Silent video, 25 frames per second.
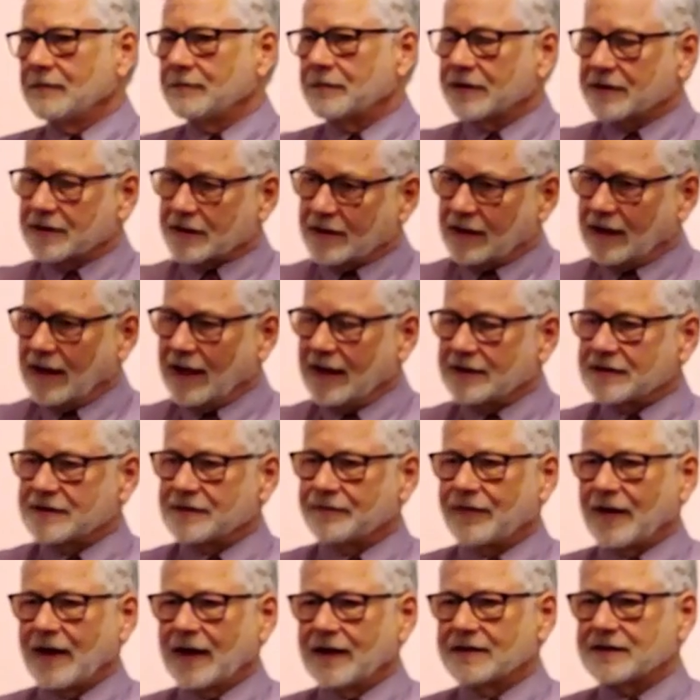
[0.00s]
but the
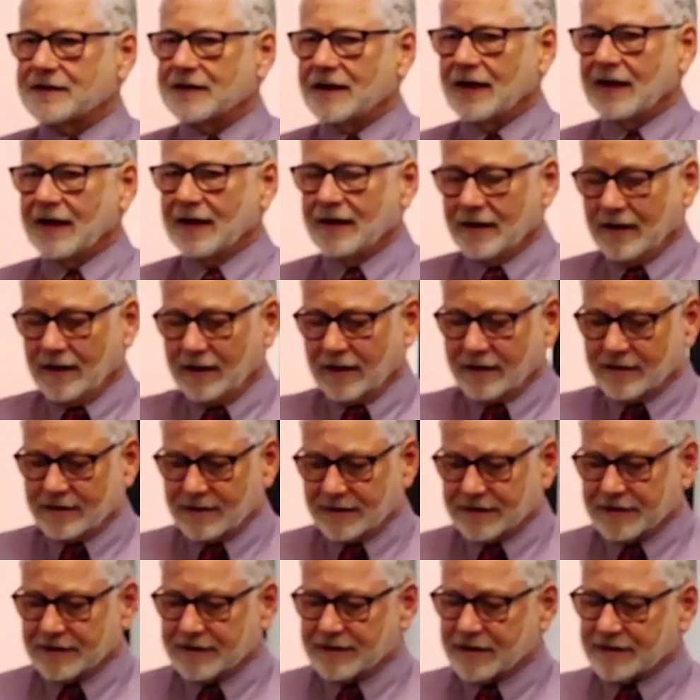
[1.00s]
classified side.
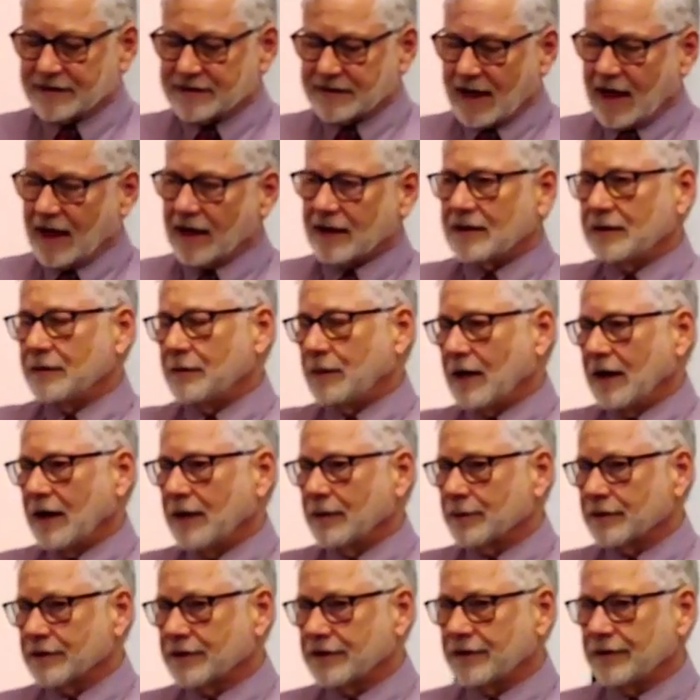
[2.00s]
This is exactly why
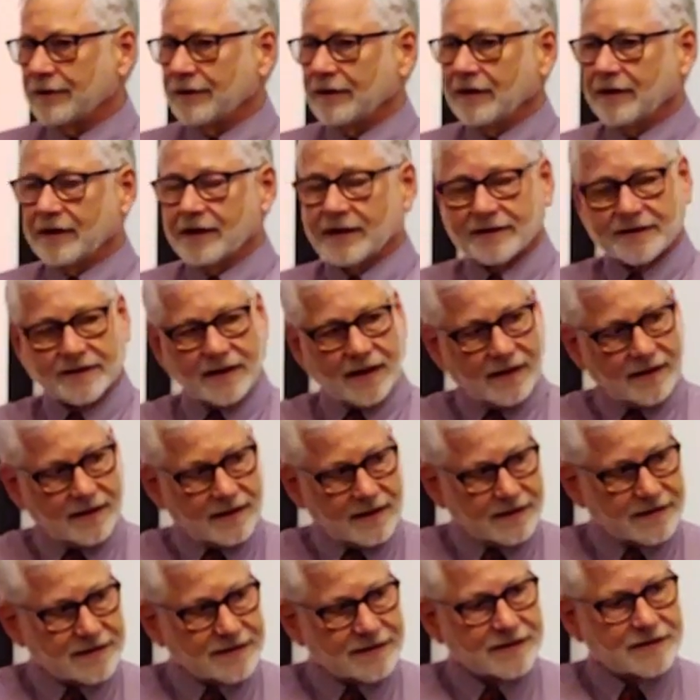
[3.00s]
we're doing this, and
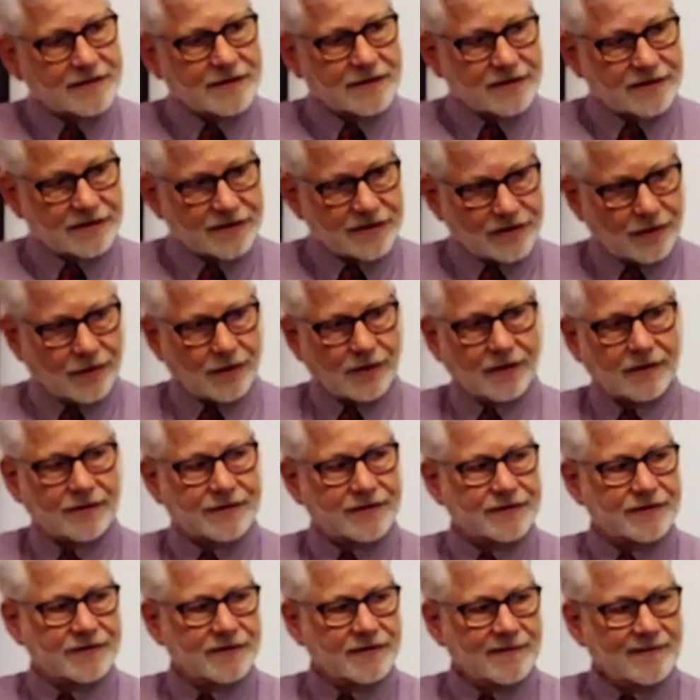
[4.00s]
this is the
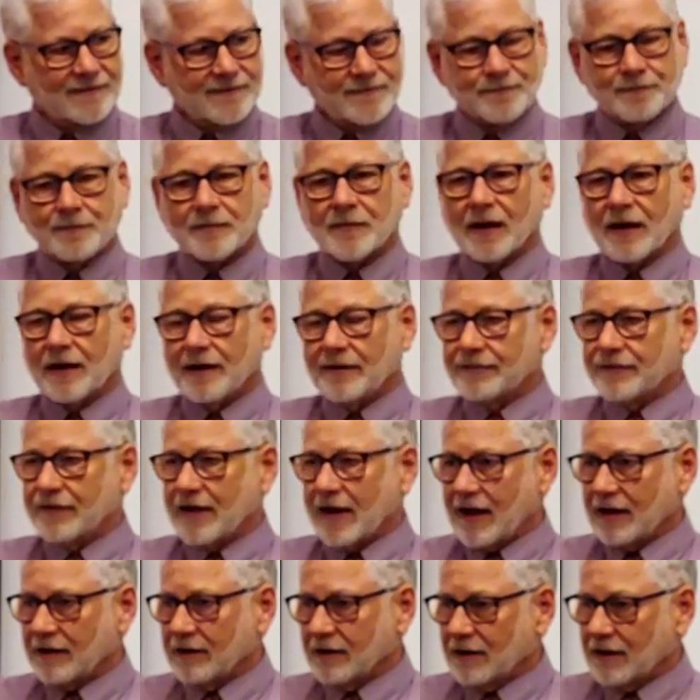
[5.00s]
source of
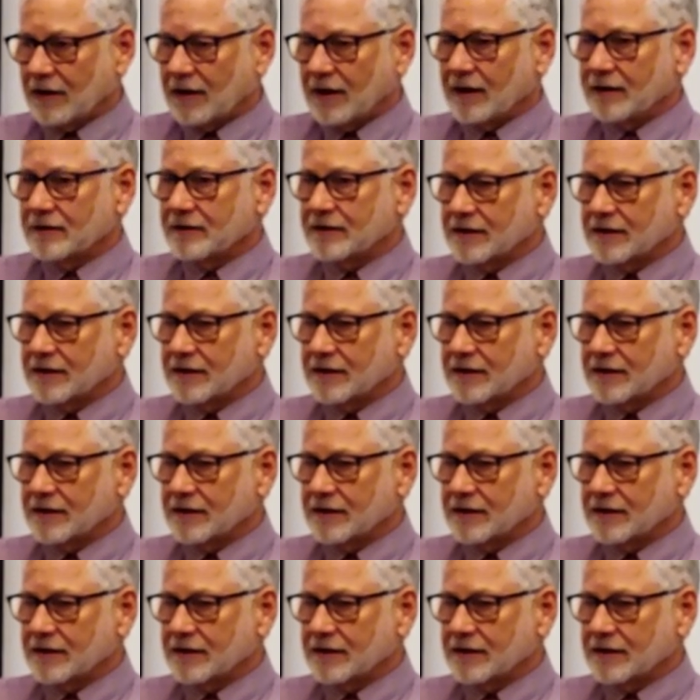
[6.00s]
that law.